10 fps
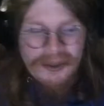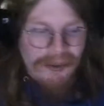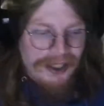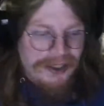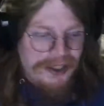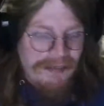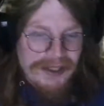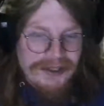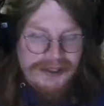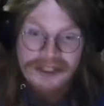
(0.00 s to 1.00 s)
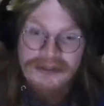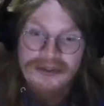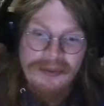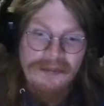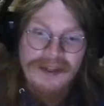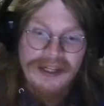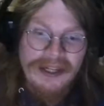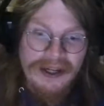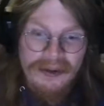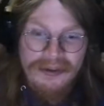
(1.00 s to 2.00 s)
watching a bunch of YouTube
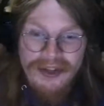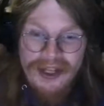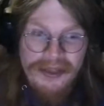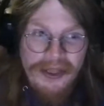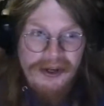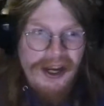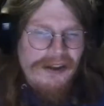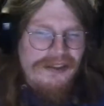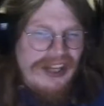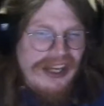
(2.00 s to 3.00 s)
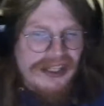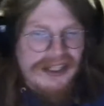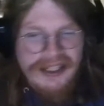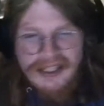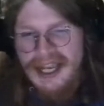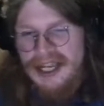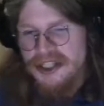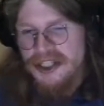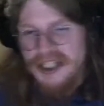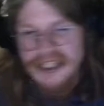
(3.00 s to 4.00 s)
videos that are entertaining and
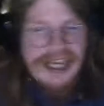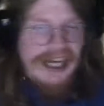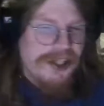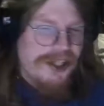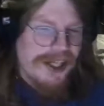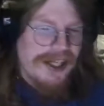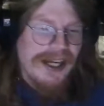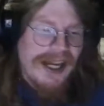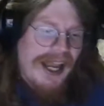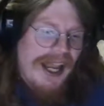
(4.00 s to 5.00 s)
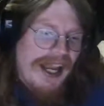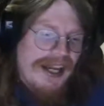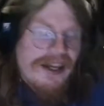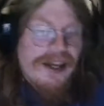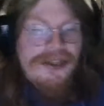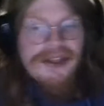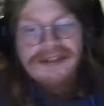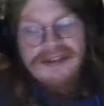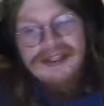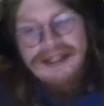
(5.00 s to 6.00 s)
edgy and catchy and
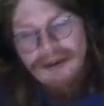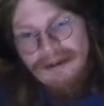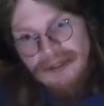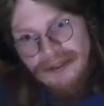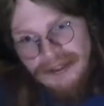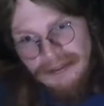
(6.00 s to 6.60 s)
think that they know everything.